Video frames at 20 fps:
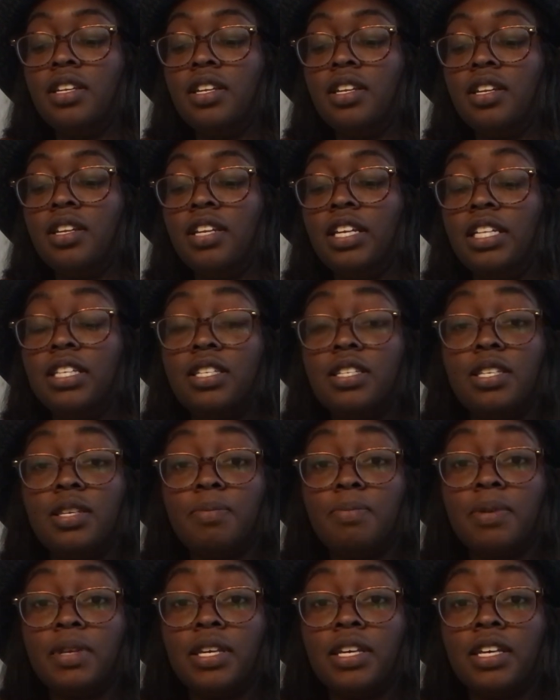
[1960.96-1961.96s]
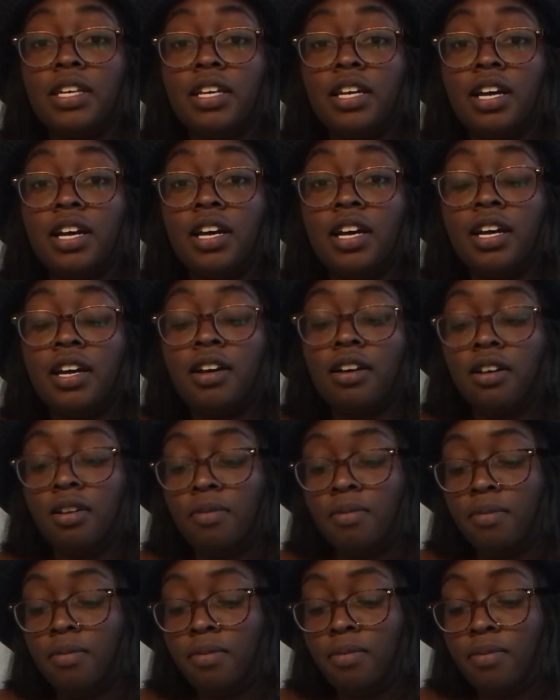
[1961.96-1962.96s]
needs to be a
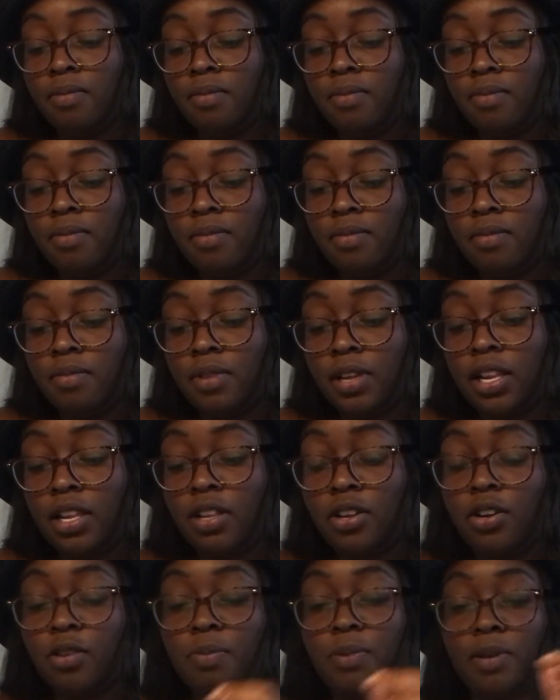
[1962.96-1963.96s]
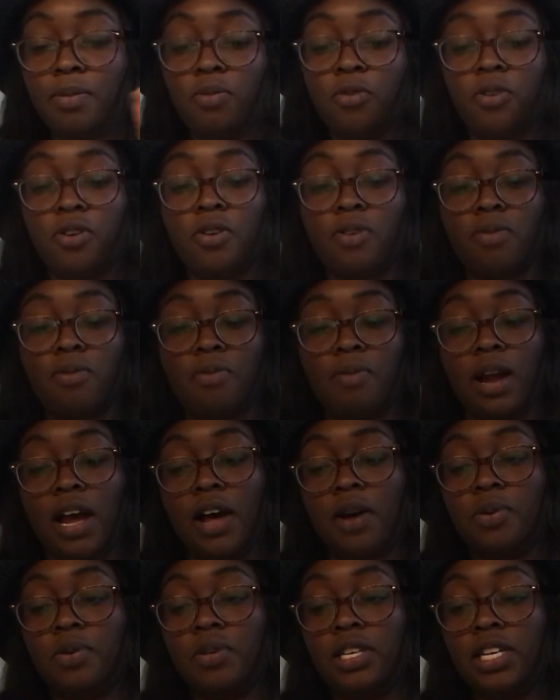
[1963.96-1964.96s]
little bit more
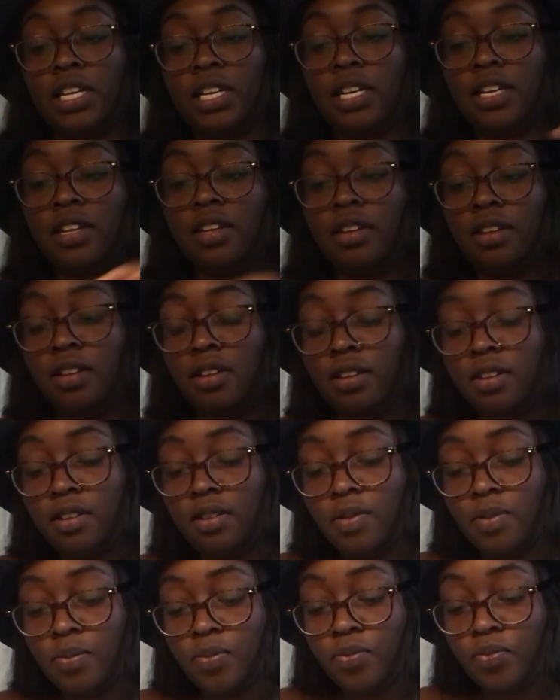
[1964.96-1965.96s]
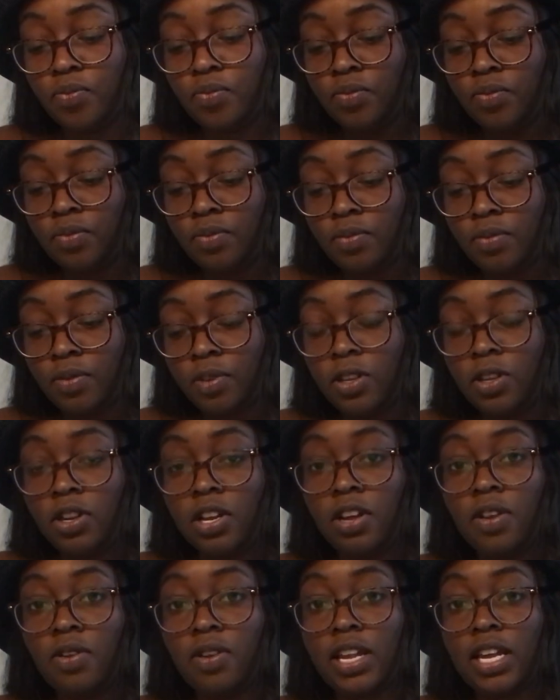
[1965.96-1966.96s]
grounded,
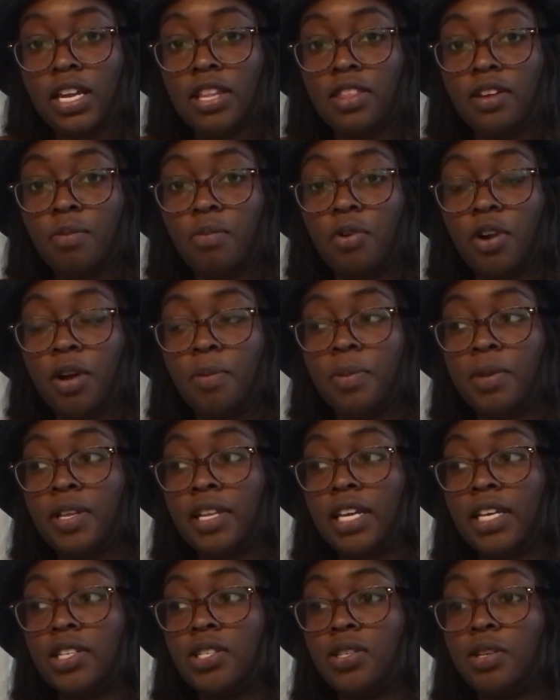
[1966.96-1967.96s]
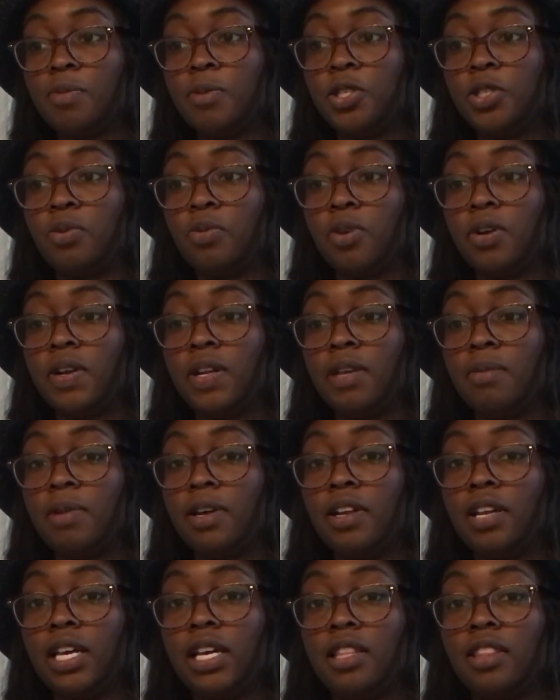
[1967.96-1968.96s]
they're probably so much worried
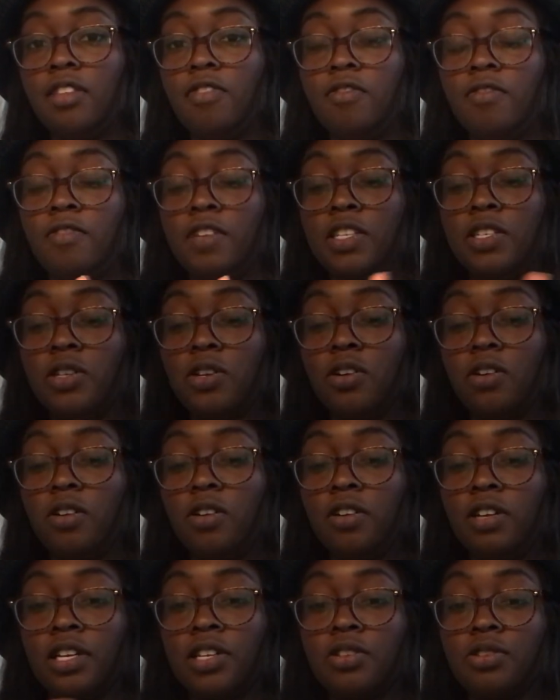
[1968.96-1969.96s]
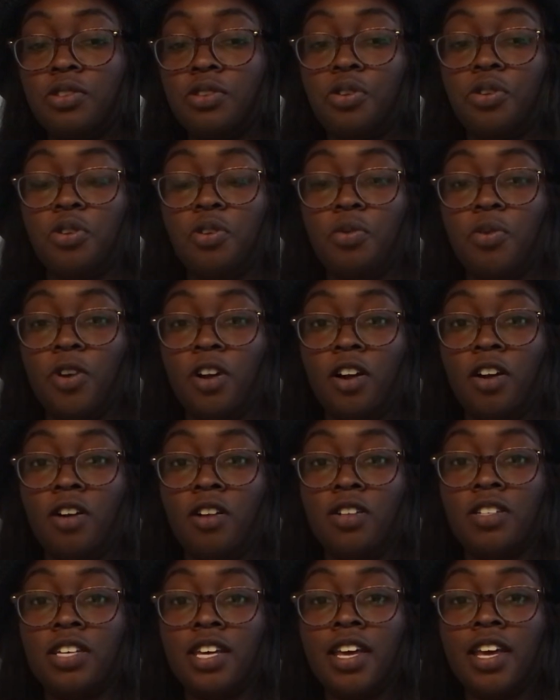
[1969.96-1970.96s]
about the physical external
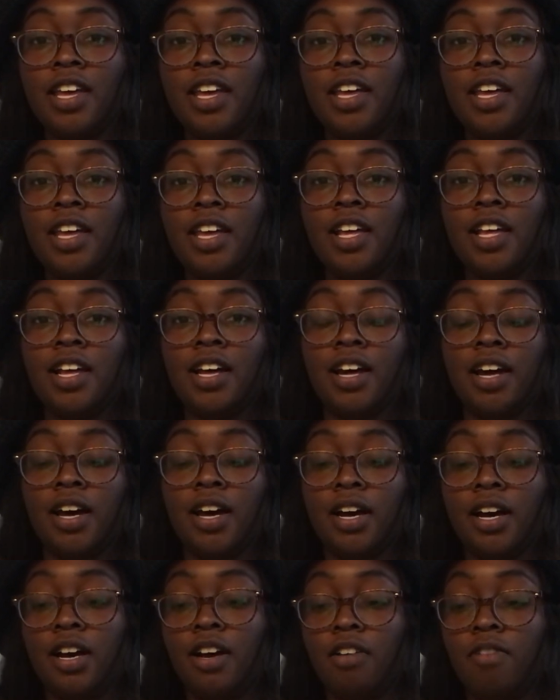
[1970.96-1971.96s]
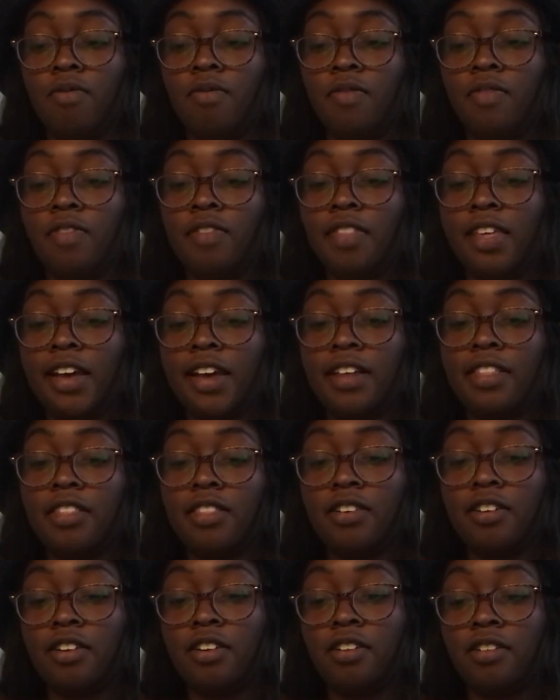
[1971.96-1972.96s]
world, that
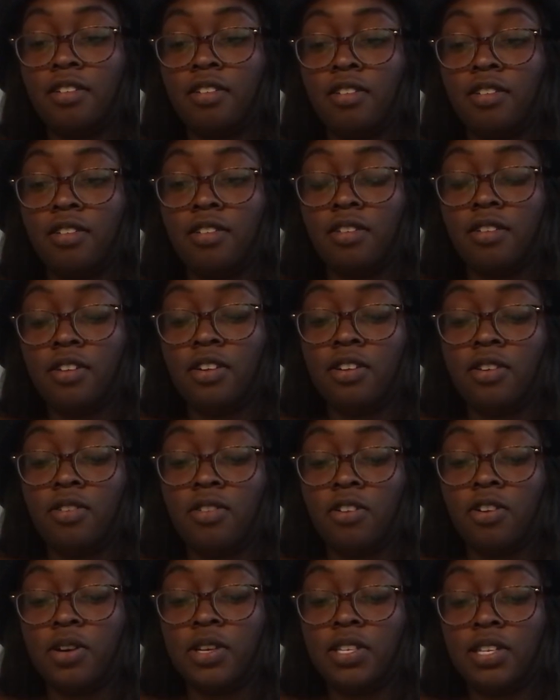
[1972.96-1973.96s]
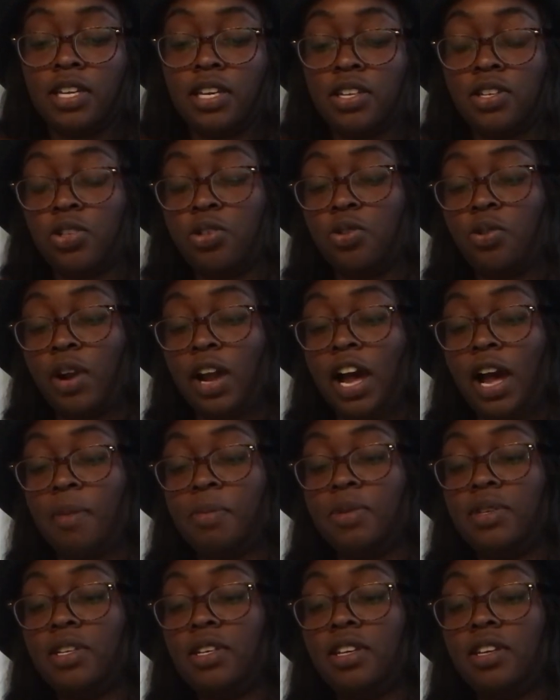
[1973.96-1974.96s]
they're they're always trapped,